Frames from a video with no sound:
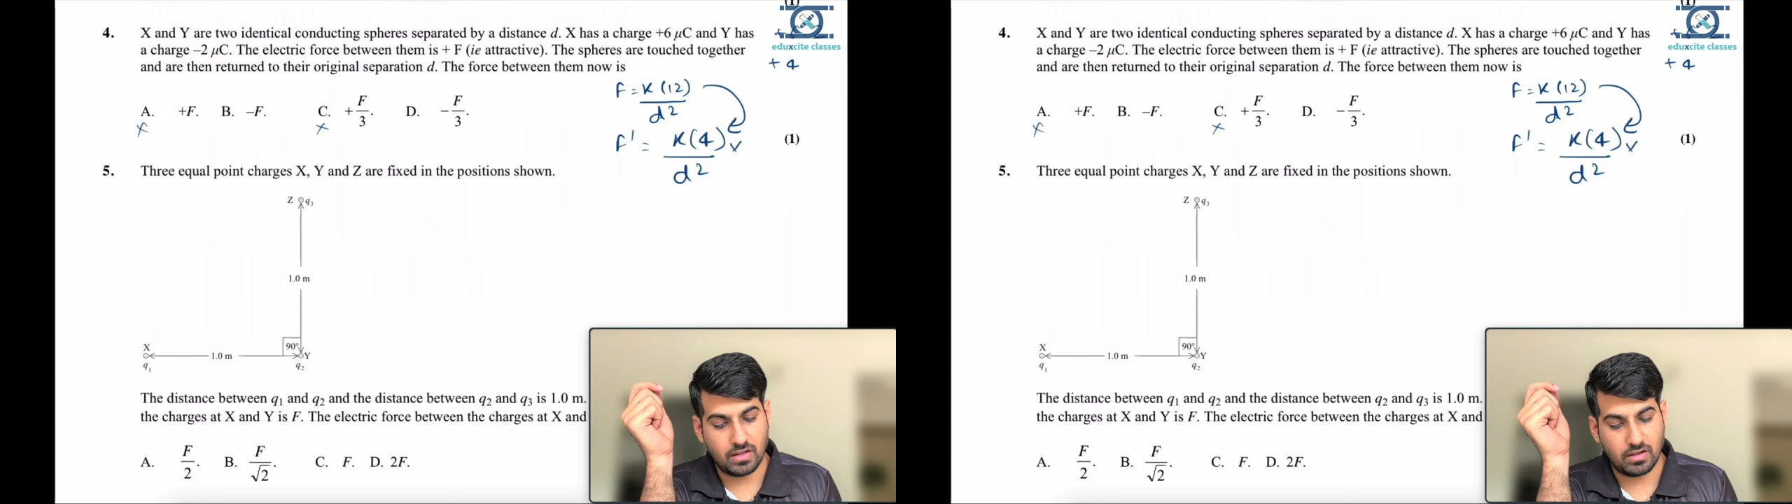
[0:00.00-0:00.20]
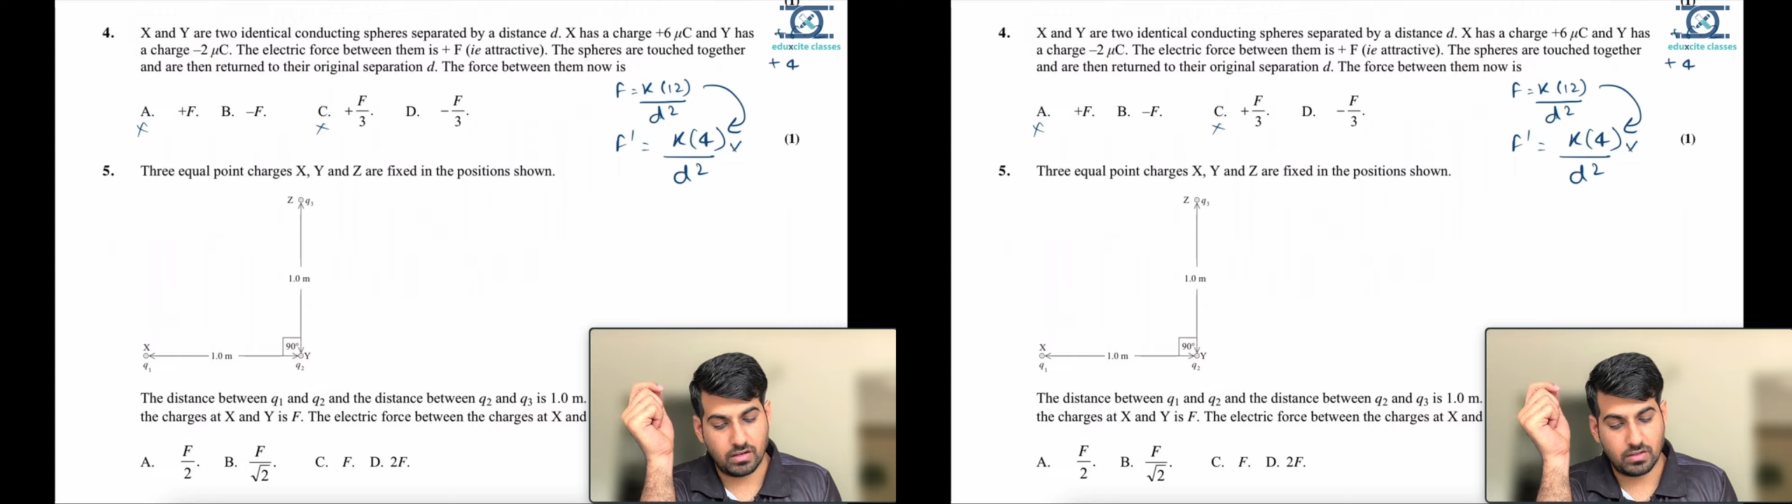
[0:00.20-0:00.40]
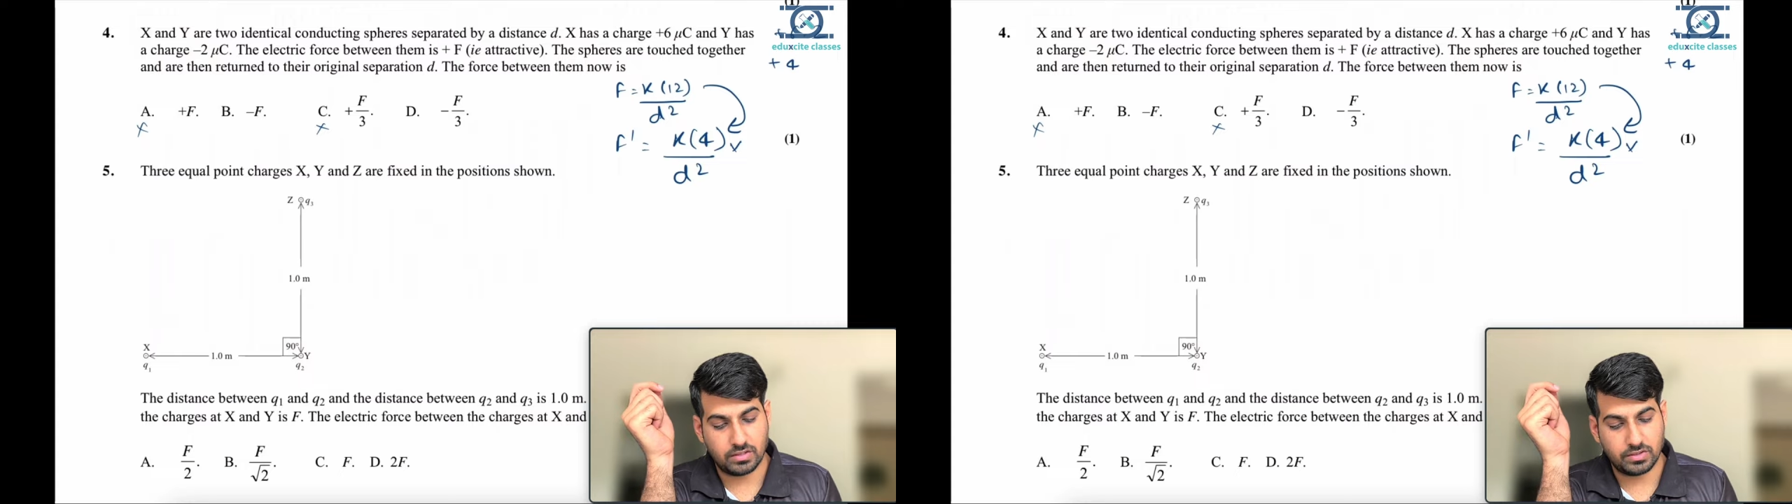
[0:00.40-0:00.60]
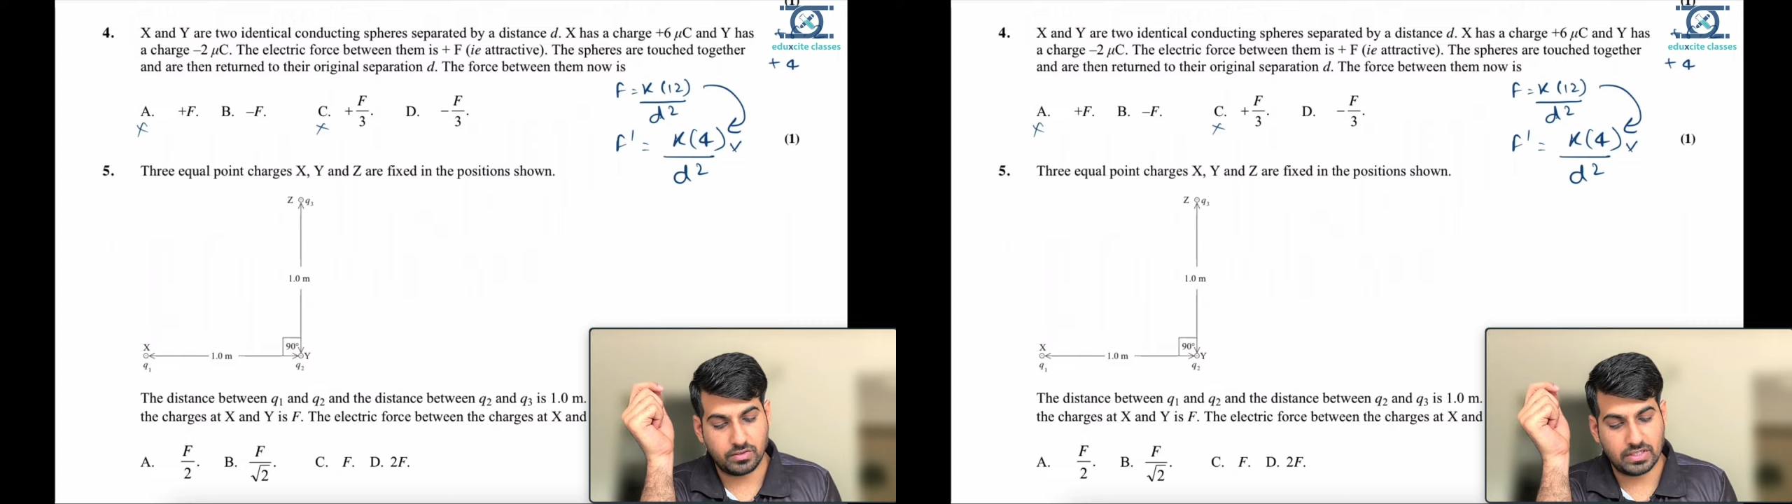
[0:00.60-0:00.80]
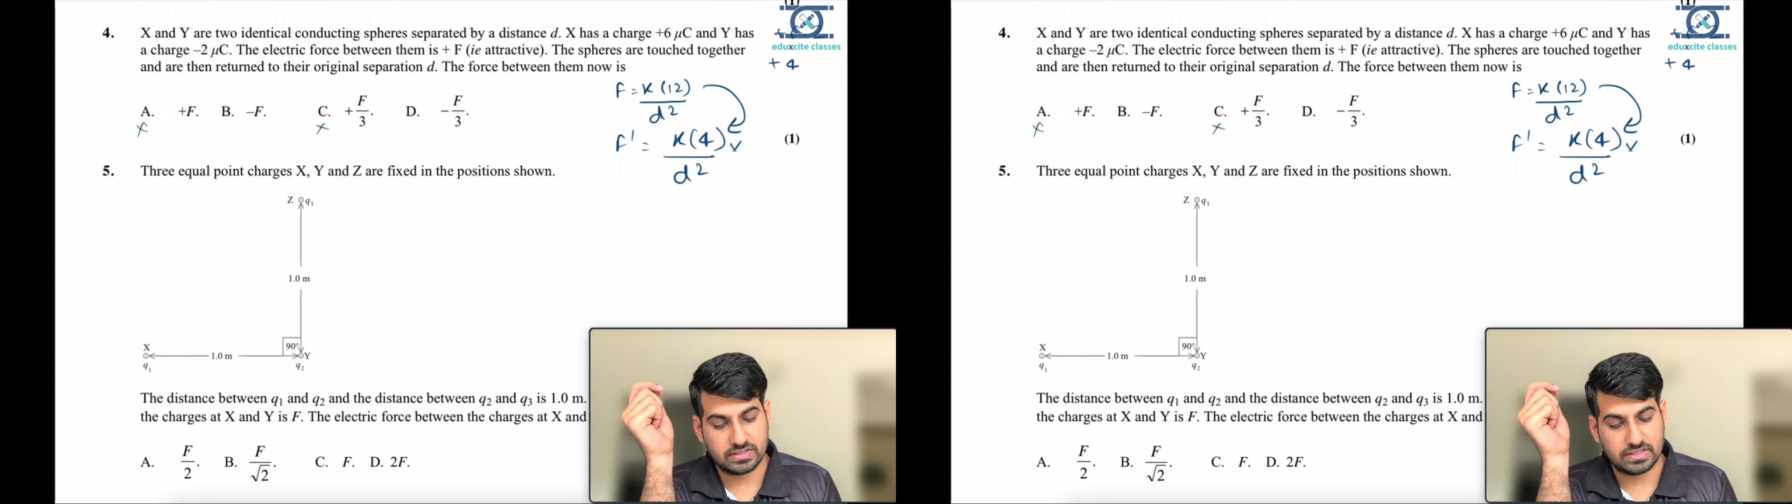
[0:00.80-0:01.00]
or
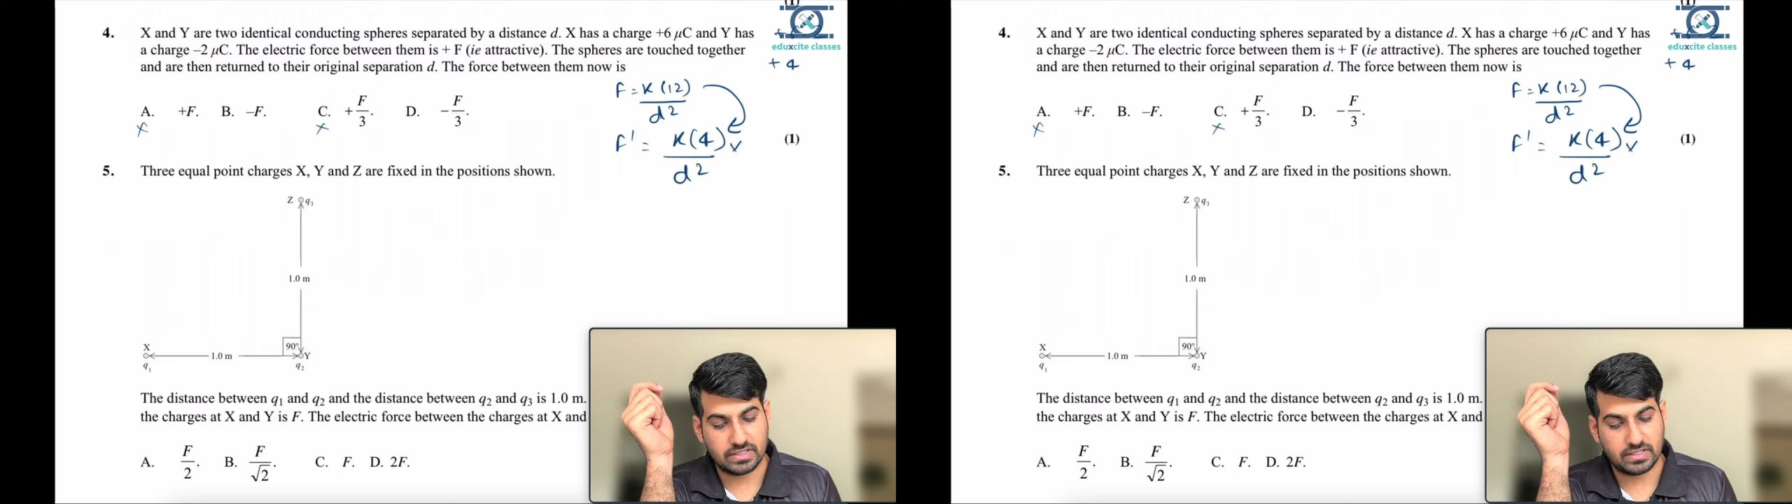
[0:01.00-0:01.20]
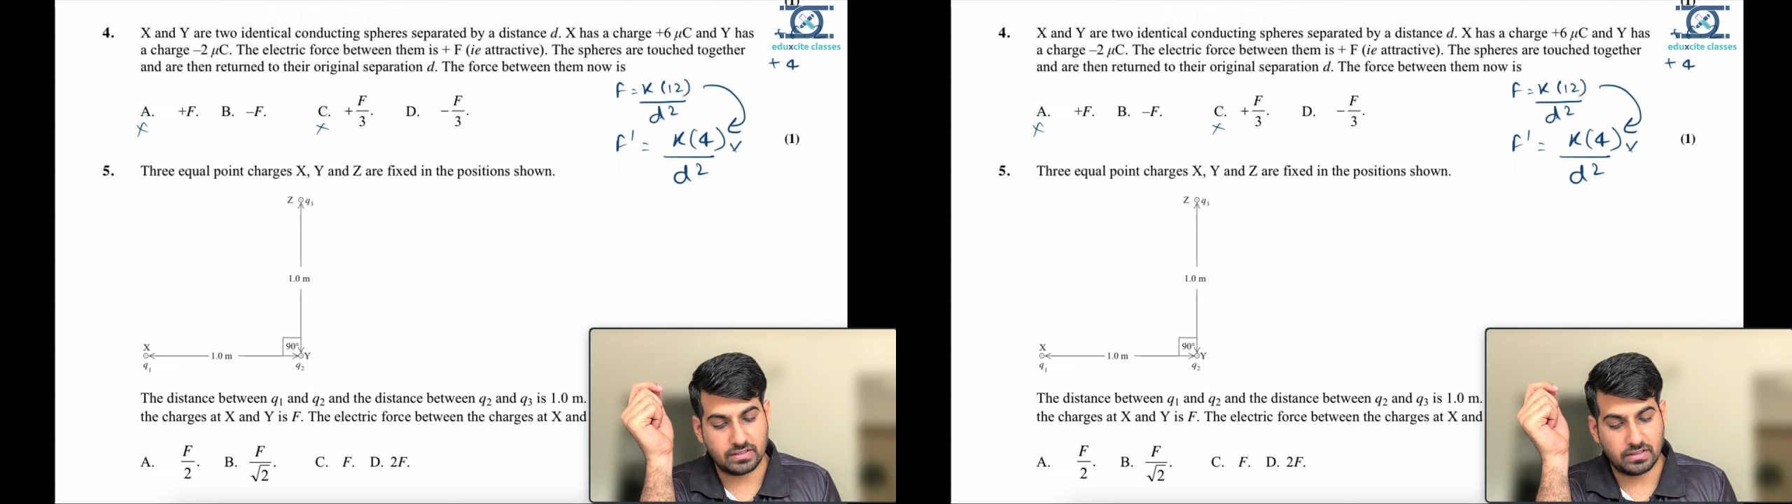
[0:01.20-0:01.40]
you can say